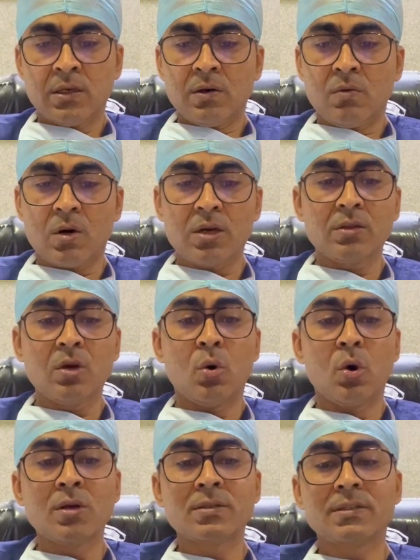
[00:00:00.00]
what are the
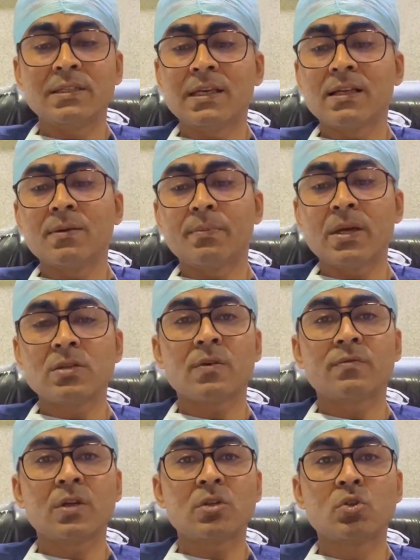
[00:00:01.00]
holes near the base
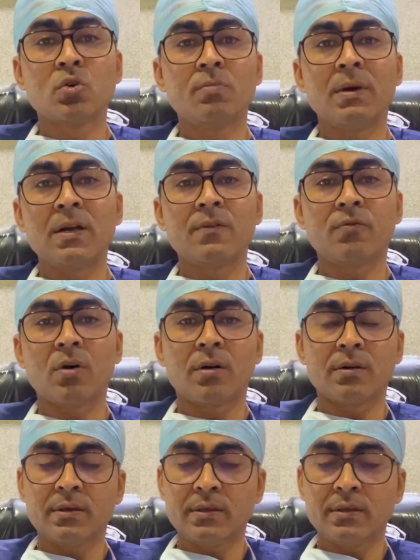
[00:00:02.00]
of the shoe meant for?